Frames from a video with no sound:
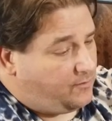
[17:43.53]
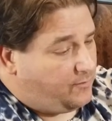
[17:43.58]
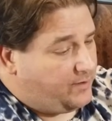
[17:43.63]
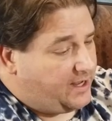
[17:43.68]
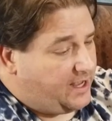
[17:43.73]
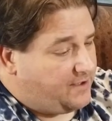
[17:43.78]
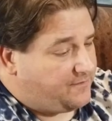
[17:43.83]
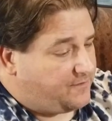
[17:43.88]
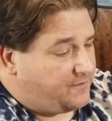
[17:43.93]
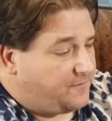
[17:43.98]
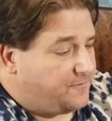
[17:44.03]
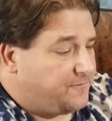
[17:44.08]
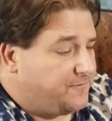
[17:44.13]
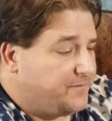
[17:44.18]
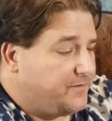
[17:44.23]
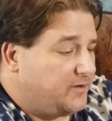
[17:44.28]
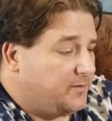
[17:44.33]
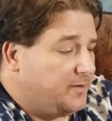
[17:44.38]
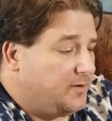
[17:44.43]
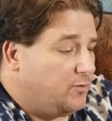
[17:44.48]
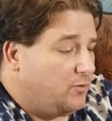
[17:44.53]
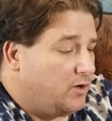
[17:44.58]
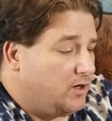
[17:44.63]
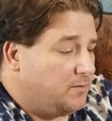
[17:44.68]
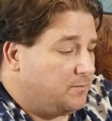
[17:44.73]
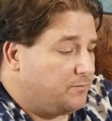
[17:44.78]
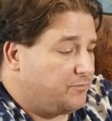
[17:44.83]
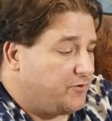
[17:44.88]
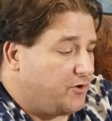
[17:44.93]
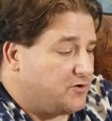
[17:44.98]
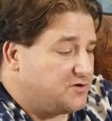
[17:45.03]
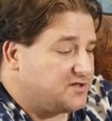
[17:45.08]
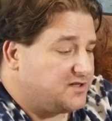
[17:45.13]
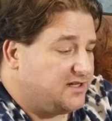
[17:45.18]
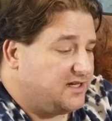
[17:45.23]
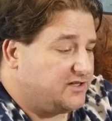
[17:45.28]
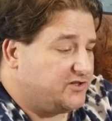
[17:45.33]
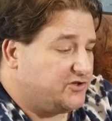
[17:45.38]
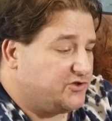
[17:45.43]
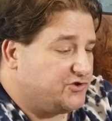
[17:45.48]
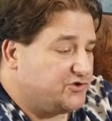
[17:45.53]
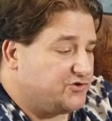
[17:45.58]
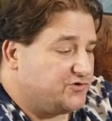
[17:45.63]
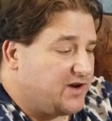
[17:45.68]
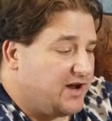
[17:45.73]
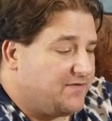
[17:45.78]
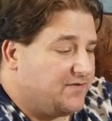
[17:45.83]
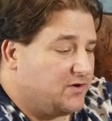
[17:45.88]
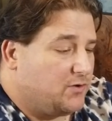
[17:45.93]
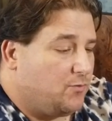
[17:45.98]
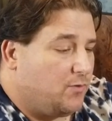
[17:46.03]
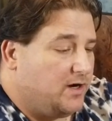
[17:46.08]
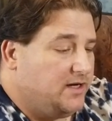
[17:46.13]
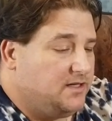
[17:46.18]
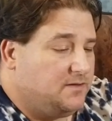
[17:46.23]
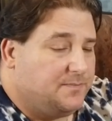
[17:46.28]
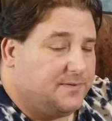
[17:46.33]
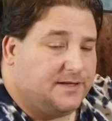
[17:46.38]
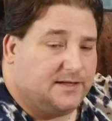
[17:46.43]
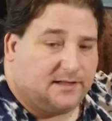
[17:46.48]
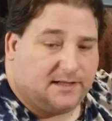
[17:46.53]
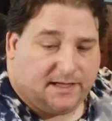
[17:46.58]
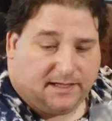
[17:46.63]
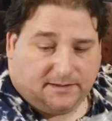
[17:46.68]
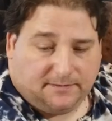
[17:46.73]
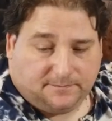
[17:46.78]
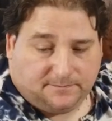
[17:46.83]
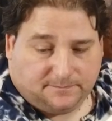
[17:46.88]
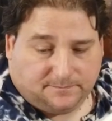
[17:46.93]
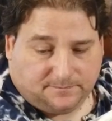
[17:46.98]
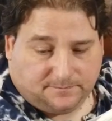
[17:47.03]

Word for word: We have Filament One Pro Select Traffic White P L A.